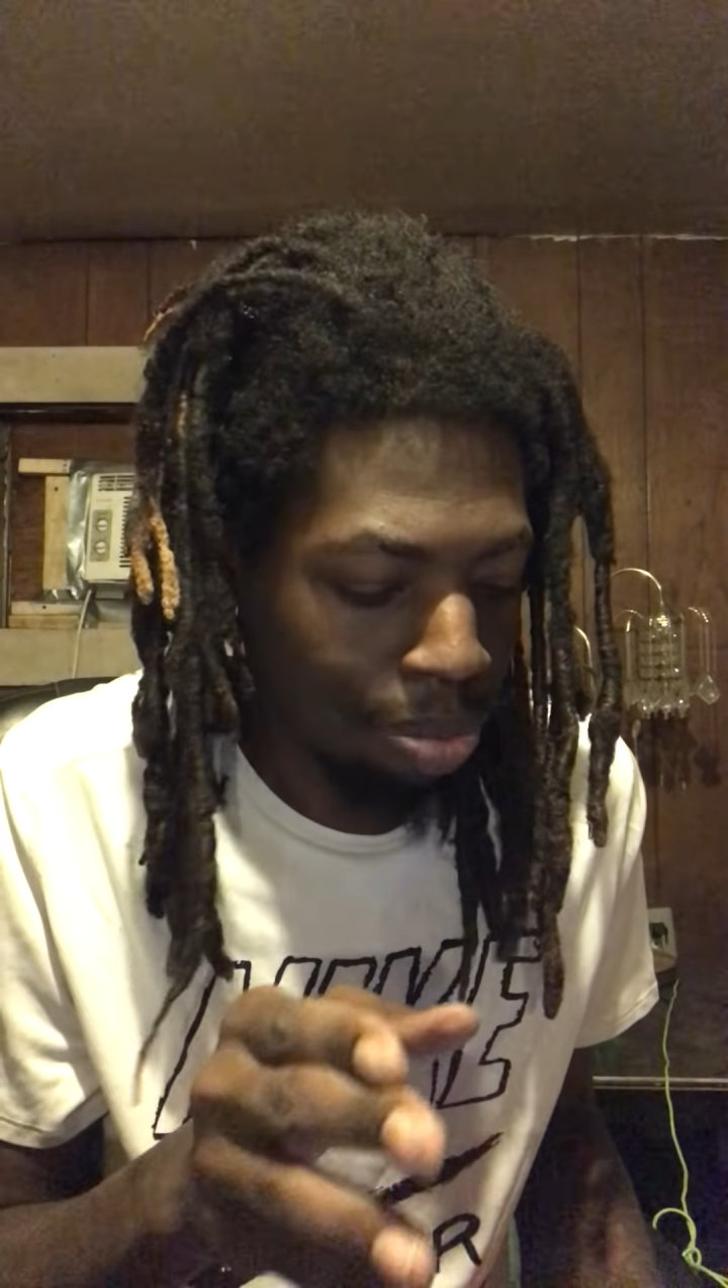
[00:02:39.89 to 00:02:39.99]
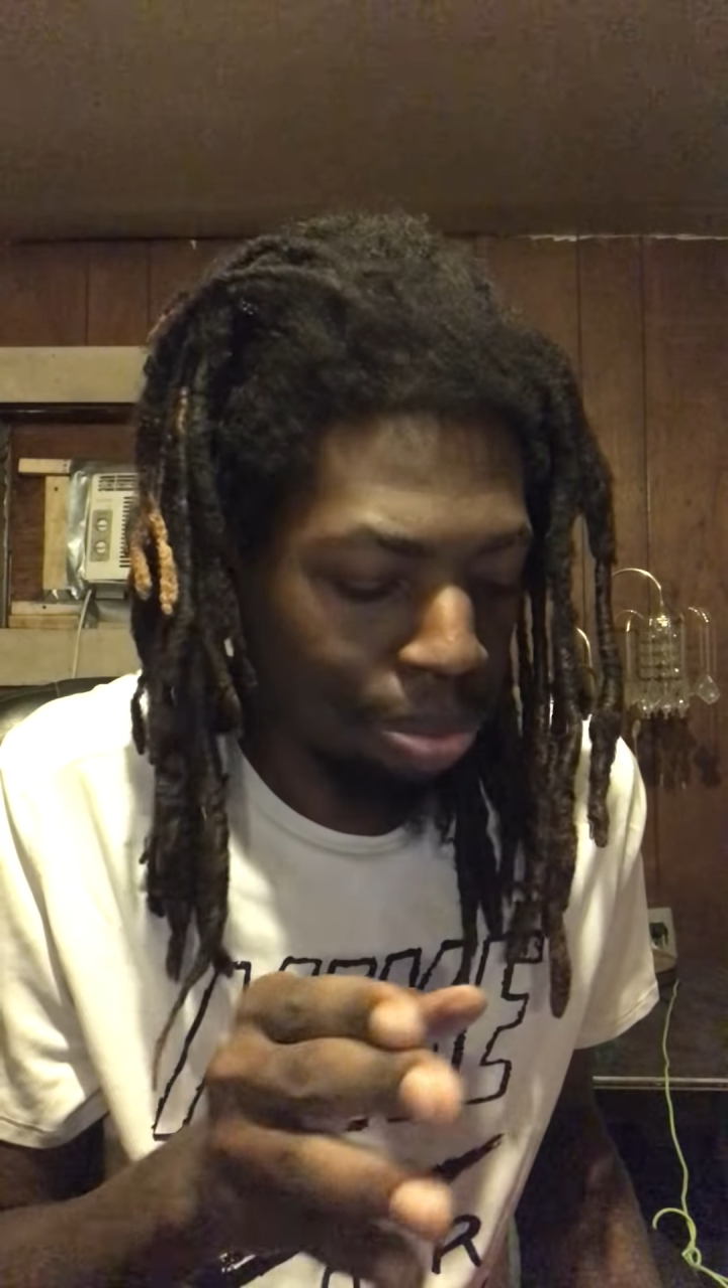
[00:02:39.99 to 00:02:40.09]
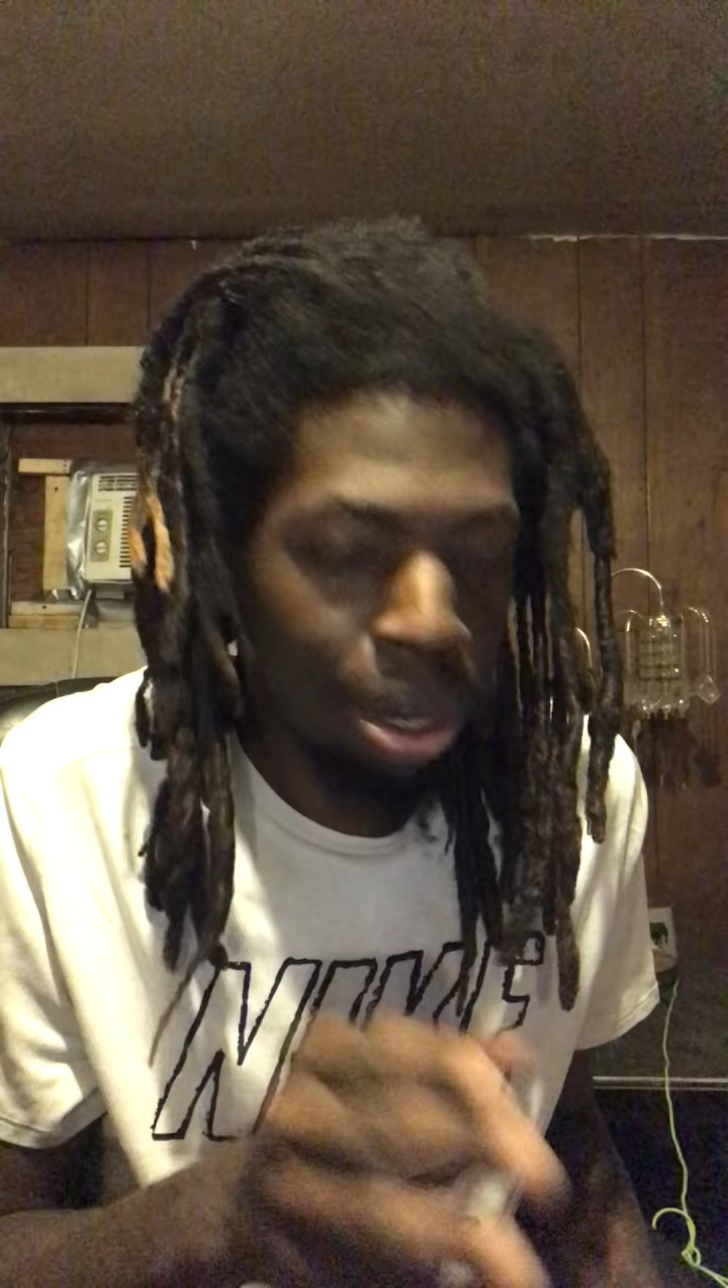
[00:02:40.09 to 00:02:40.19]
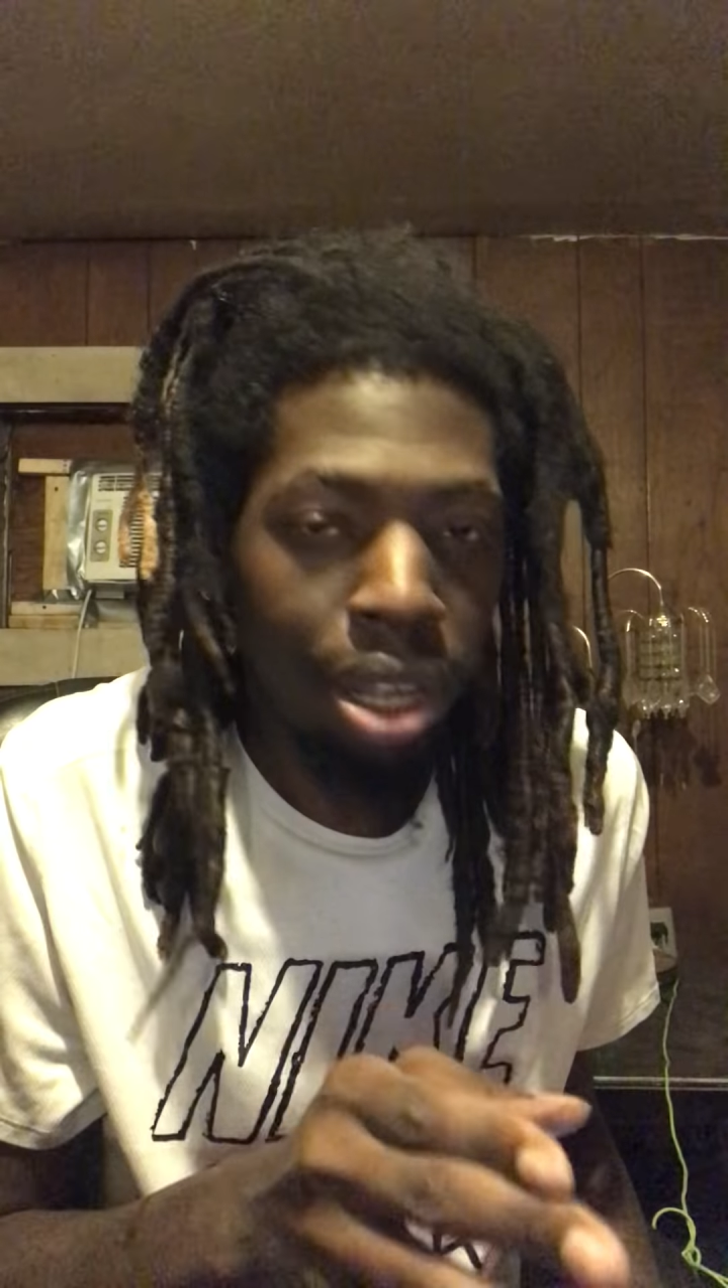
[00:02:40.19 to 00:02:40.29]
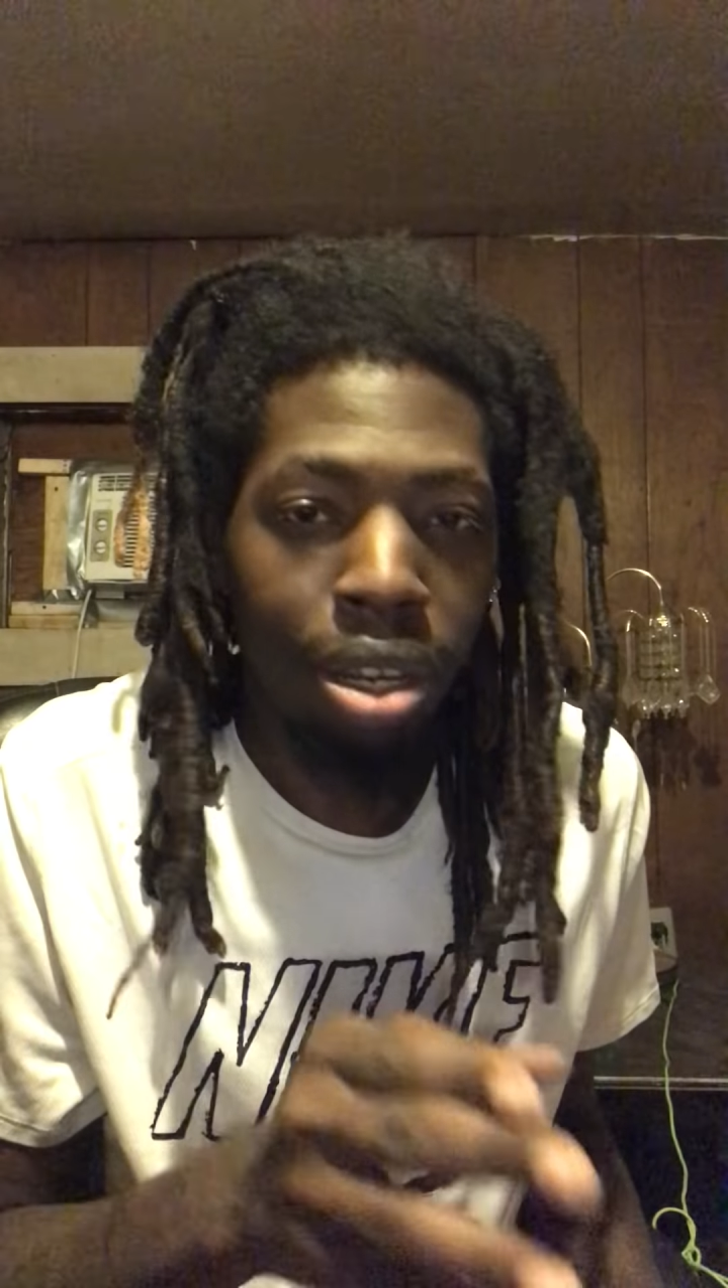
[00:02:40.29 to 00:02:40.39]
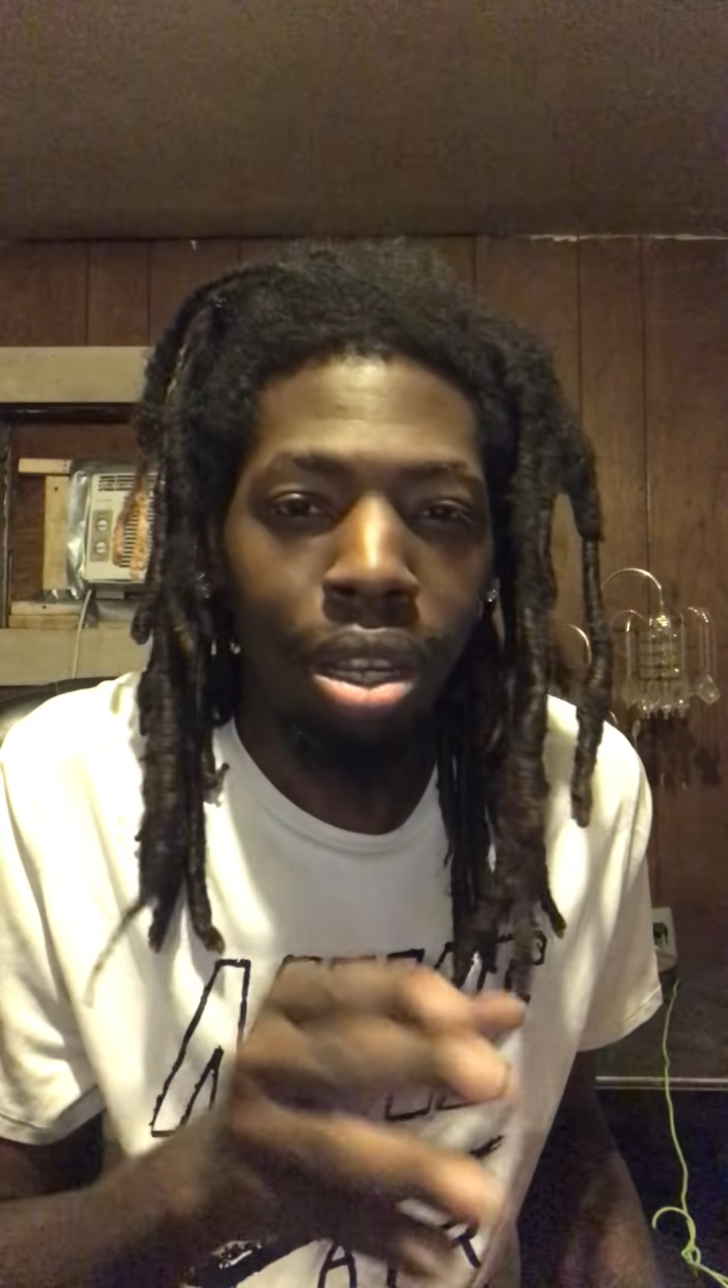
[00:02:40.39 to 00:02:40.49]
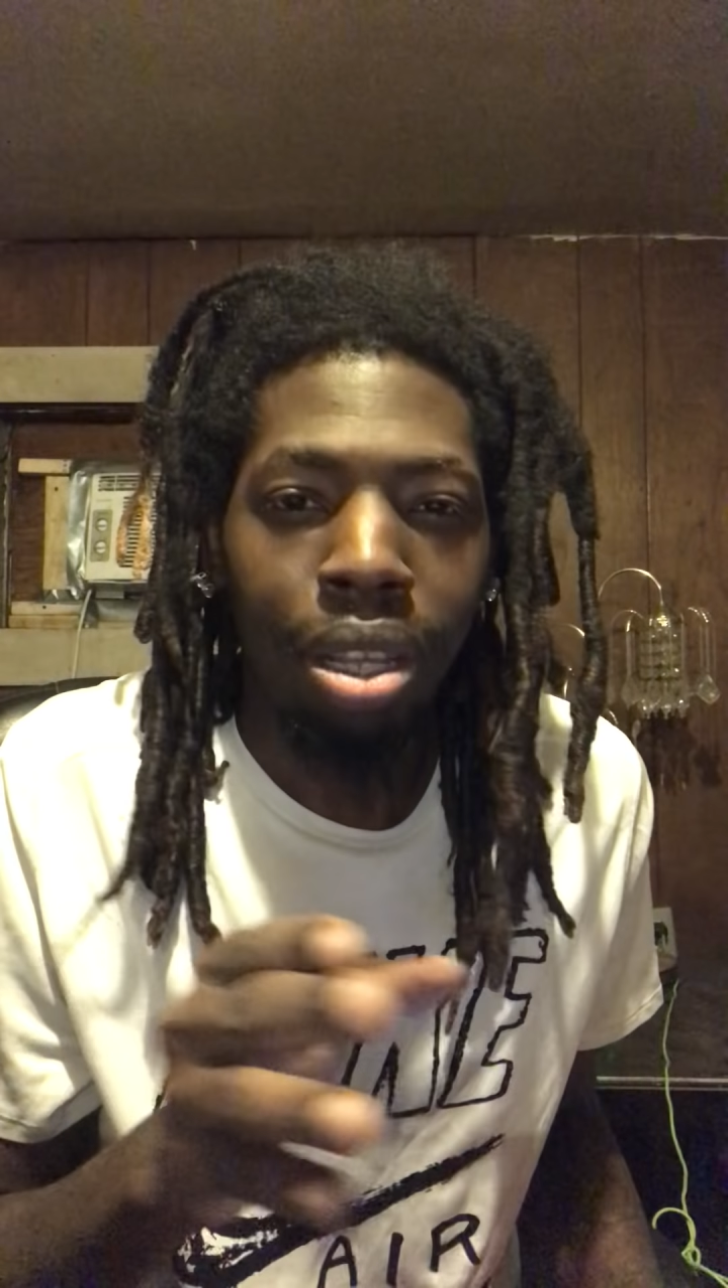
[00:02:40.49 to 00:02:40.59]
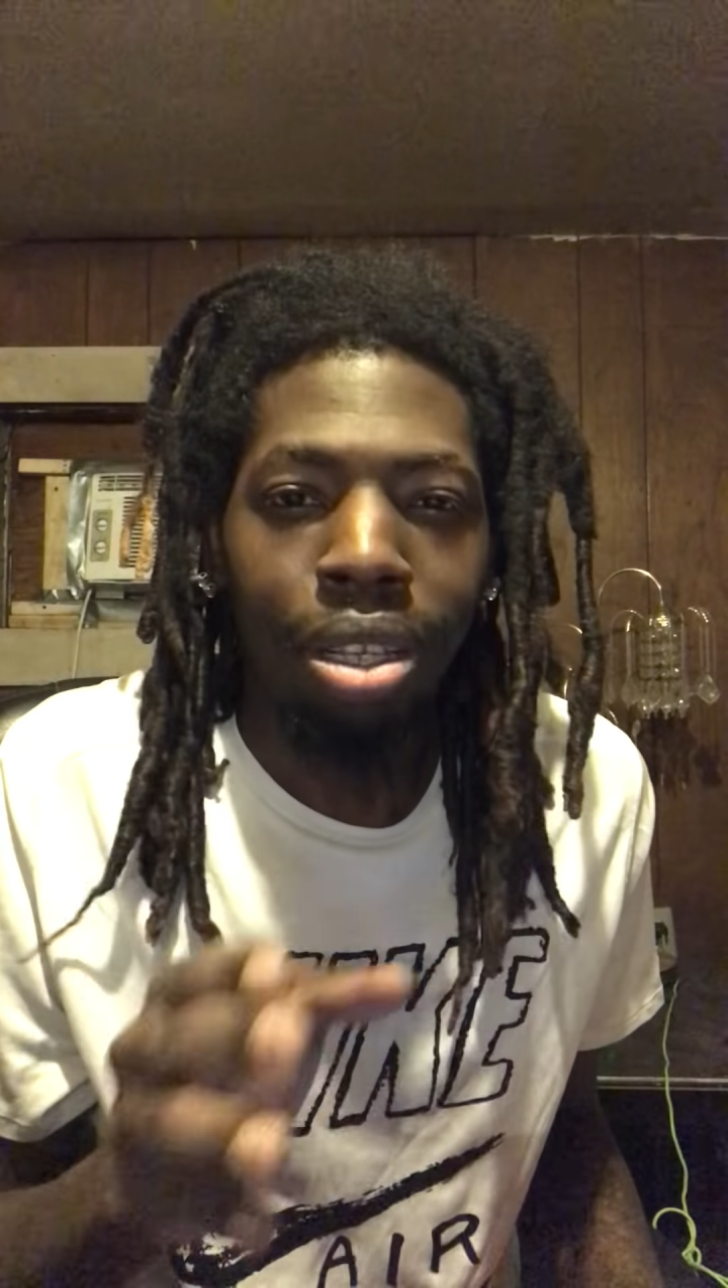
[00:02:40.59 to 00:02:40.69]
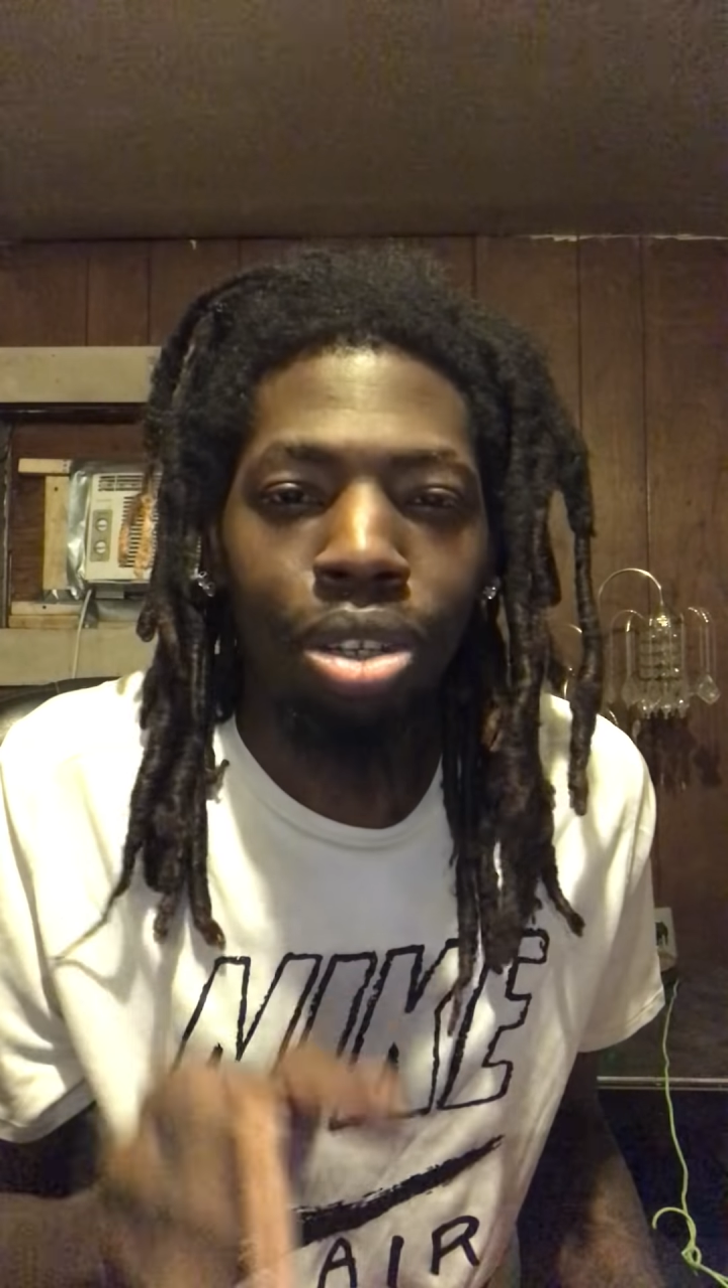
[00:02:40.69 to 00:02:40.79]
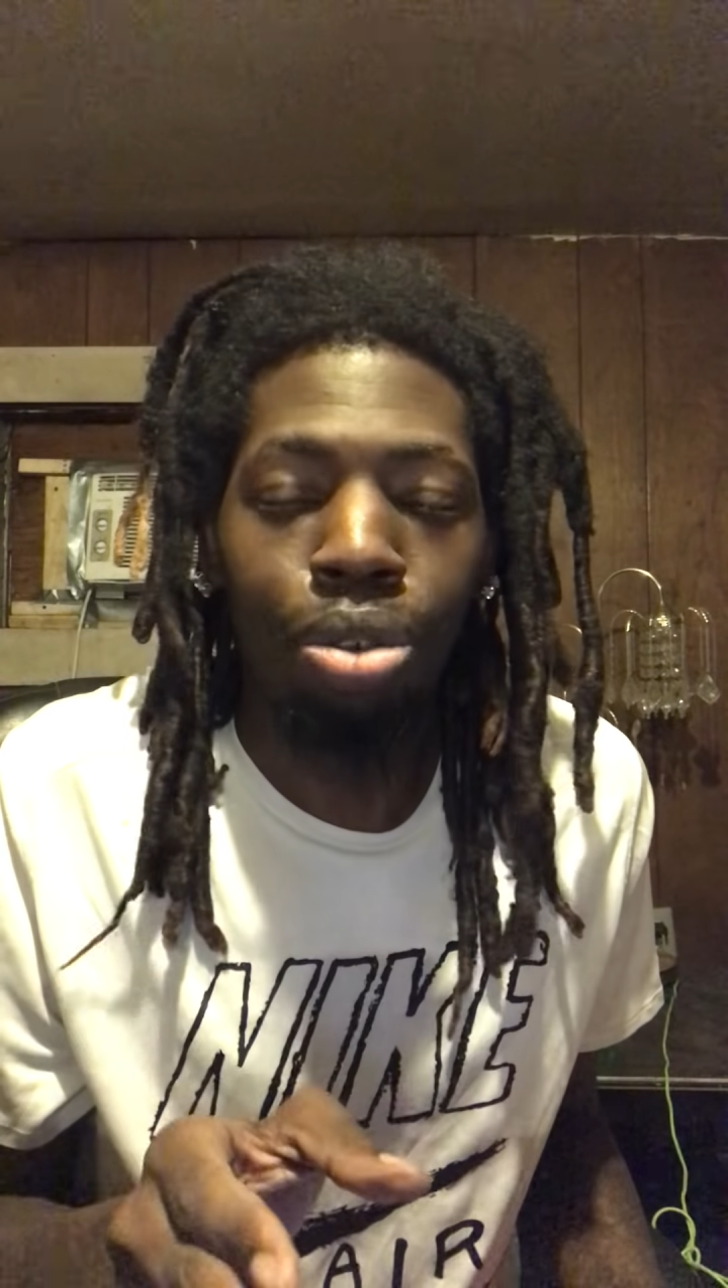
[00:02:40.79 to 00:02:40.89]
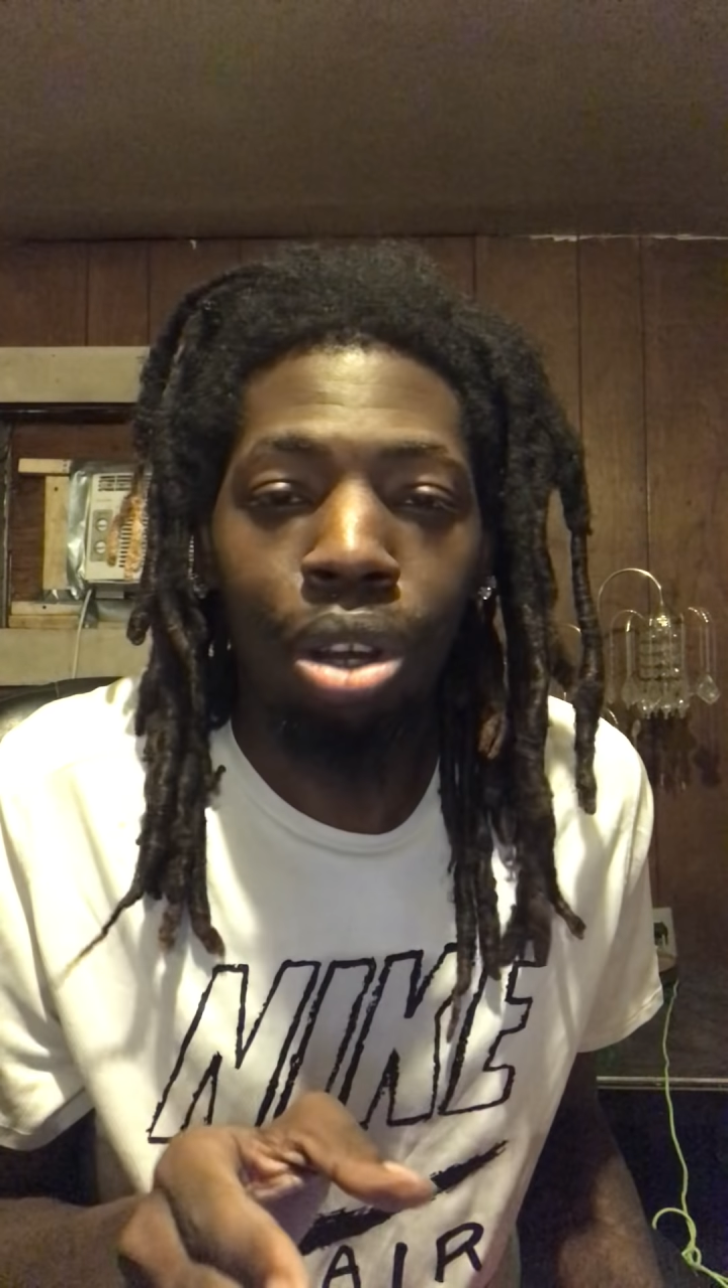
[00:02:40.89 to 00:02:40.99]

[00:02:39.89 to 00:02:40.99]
but, you